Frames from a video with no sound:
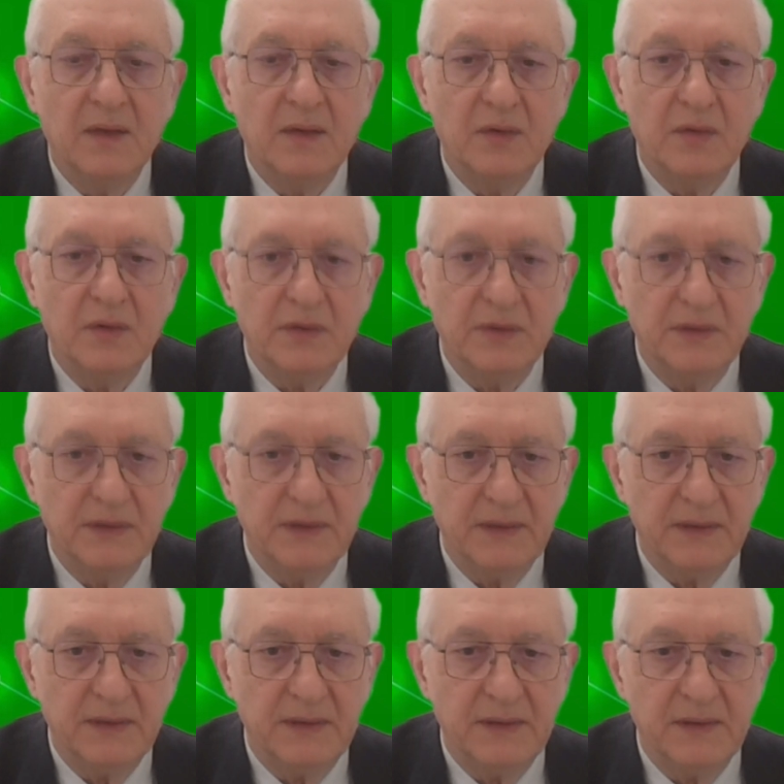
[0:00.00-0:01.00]

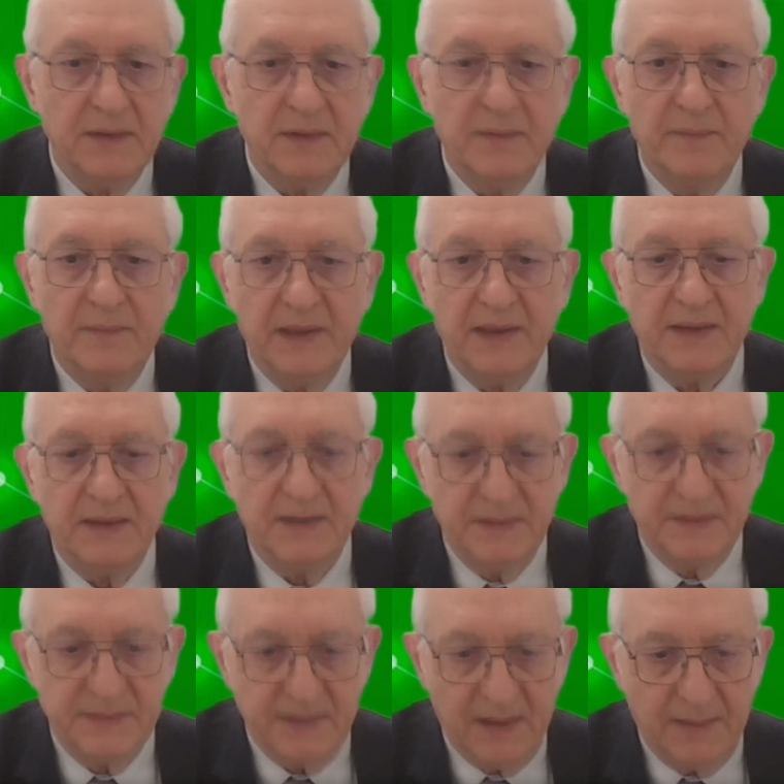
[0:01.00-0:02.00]
coordinated by
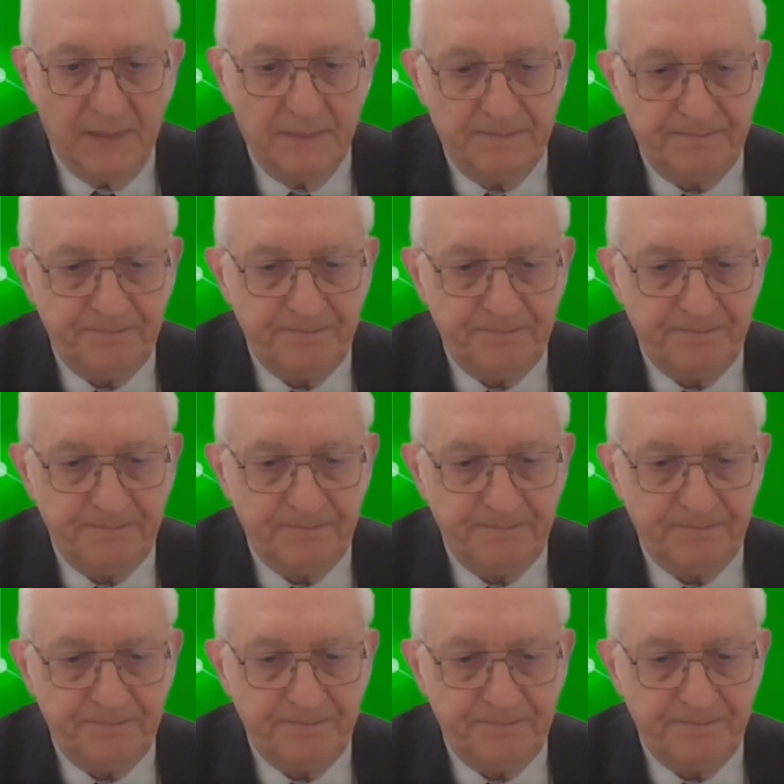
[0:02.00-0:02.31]
Sam.